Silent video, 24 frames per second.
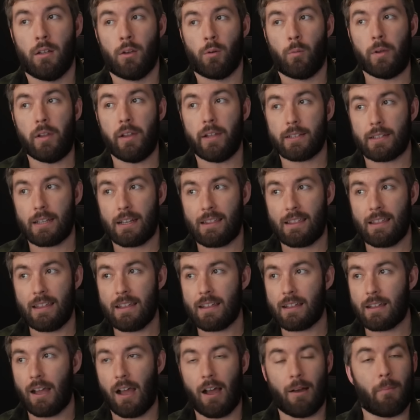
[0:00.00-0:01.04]
We like to
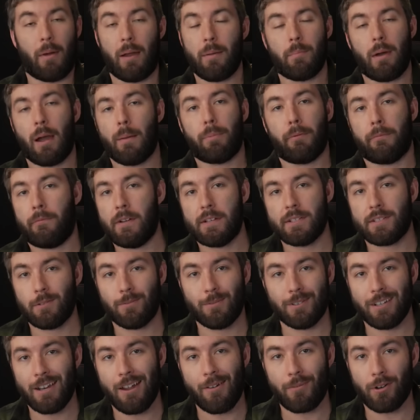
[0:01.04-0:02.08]
think, my professor
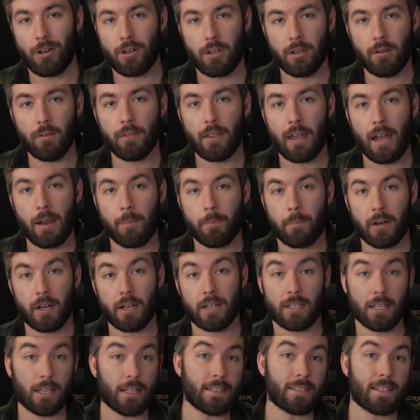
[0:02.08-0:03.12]
would never do that, but
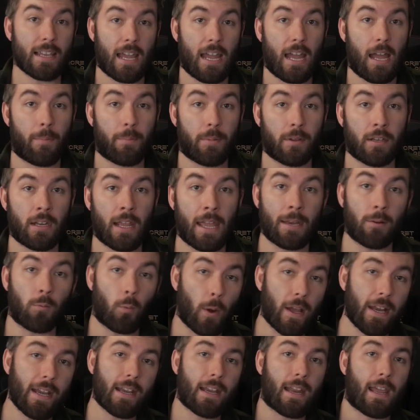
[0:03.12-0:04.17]
it does happen. And
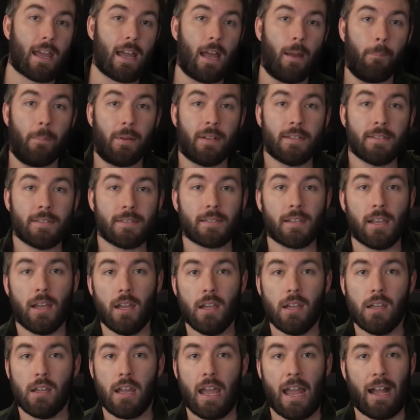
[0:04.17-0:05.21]
when it happens,
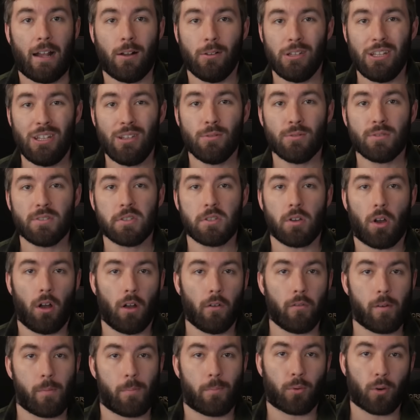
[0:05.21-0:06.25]
how do you
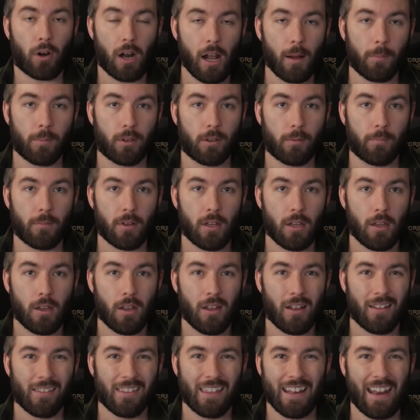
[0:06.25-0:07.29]
solve a problem
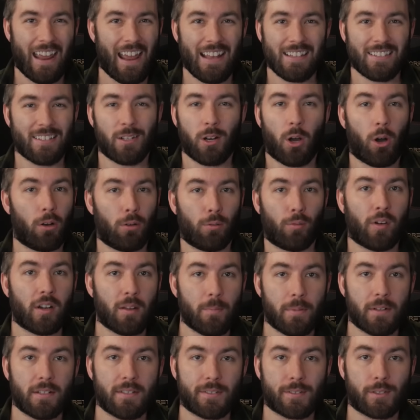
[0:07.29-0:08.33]
that hasn't already
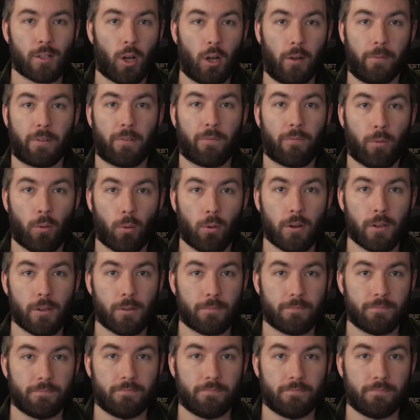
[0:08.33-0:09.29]
been solved for you?